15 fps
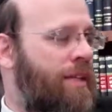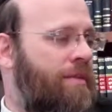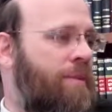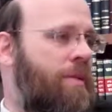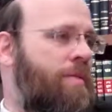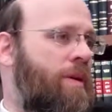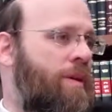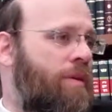
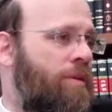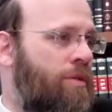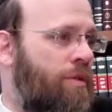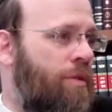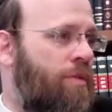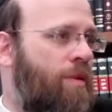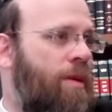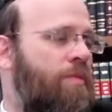Maybe they go
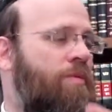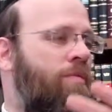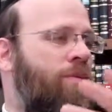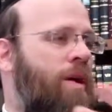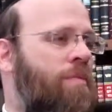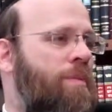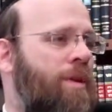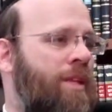to a
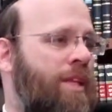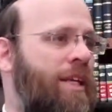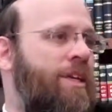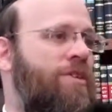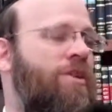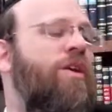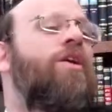Rabbi, a teacher,